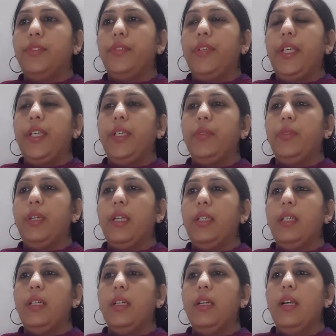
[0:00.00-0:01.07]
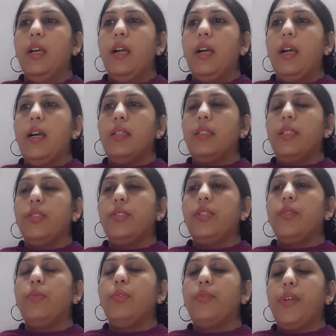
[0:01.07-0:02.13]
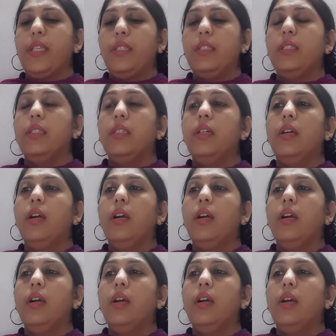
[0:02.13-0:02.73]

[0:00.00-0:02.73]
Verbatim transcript: Triveni Khurana, Assistant Professor,